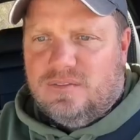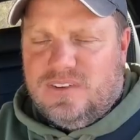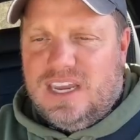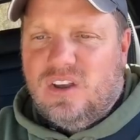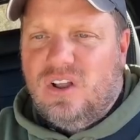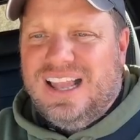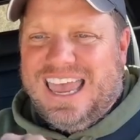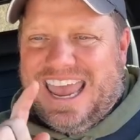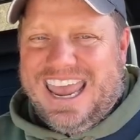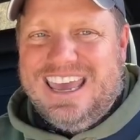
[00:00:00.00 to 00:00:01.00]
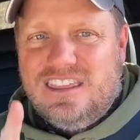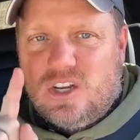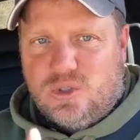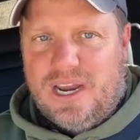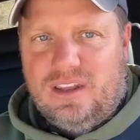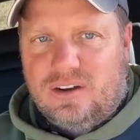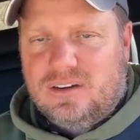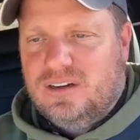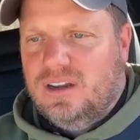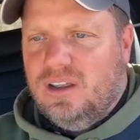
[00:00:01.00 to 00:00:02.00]
the vehicle and the
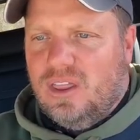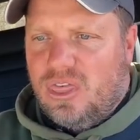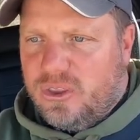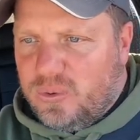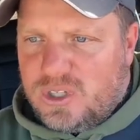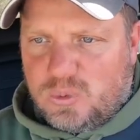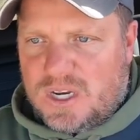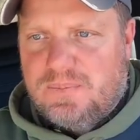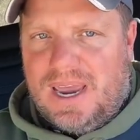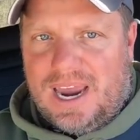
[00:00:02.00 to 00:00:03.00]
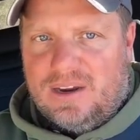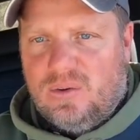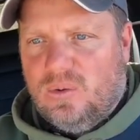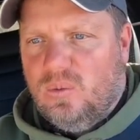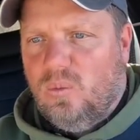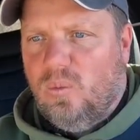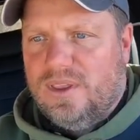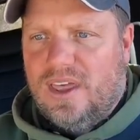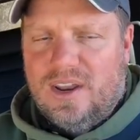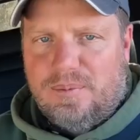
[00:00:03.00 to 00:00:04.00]
trailer through the switchback
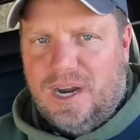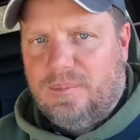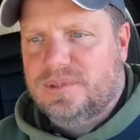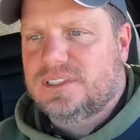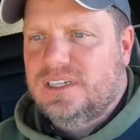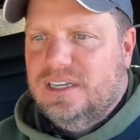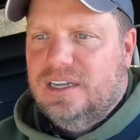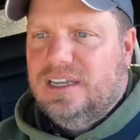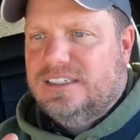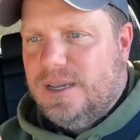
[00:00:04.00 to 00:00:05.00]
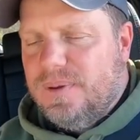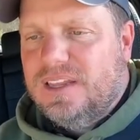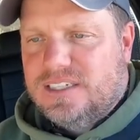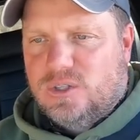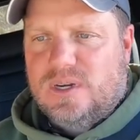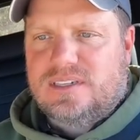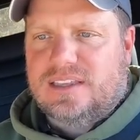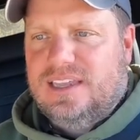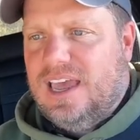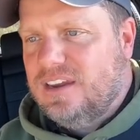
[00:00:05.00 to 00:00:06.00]
without any problems typically in a situation
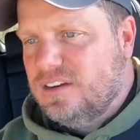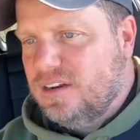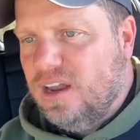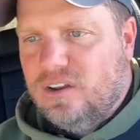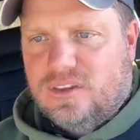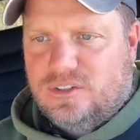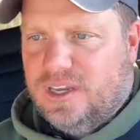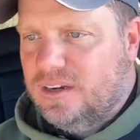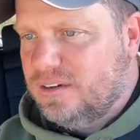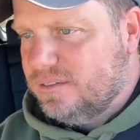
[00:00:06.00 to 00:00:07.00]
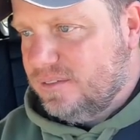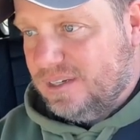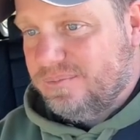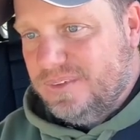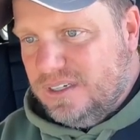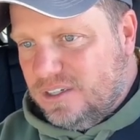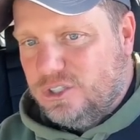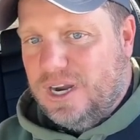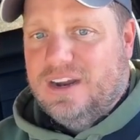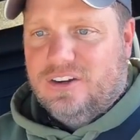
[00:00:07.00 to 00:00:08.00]
like that, you're gonna unhook the trailer and like
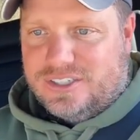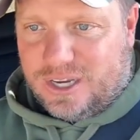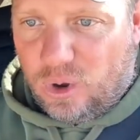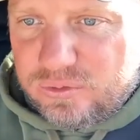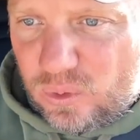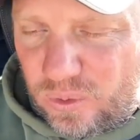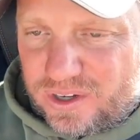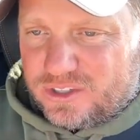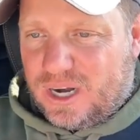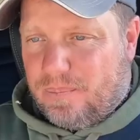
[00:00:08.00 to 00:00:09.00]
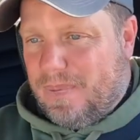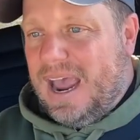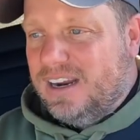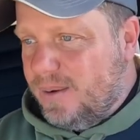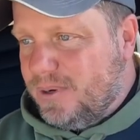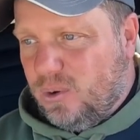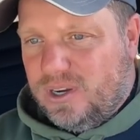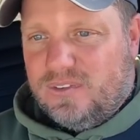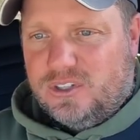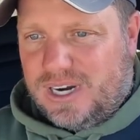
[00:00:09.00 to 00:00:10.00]
drag it yourself, or you're gonna try to back up and go a
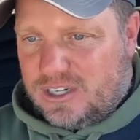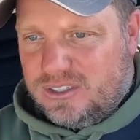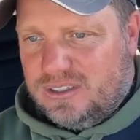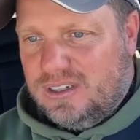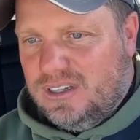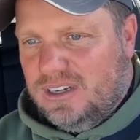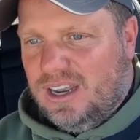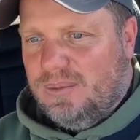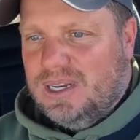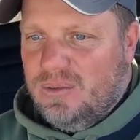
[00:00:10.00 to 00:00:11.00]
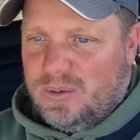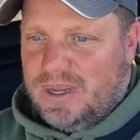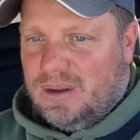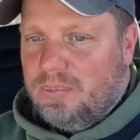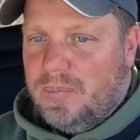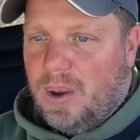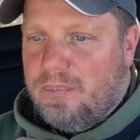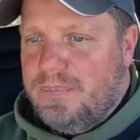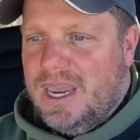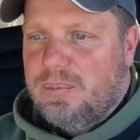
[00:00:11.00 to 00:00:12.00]
different direction. I mean, it would have been a, a
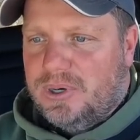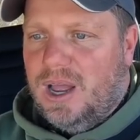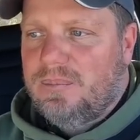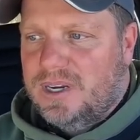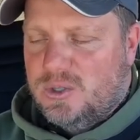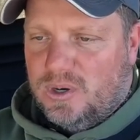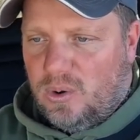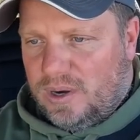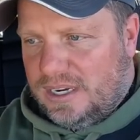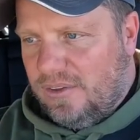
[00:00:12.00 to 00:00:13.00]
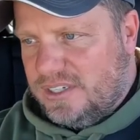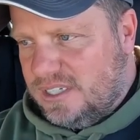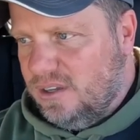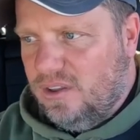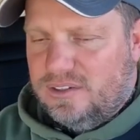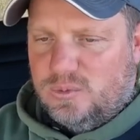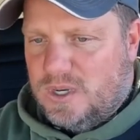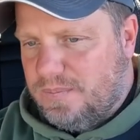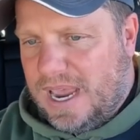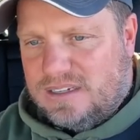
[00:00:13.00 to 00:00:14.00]
big problem because we're going down this hill and the
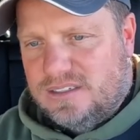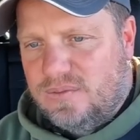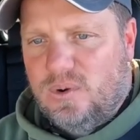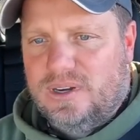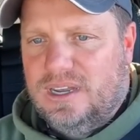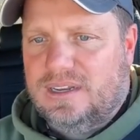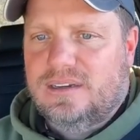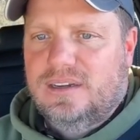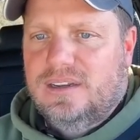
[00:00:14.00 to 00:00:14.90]
switchbacks and stuff going on,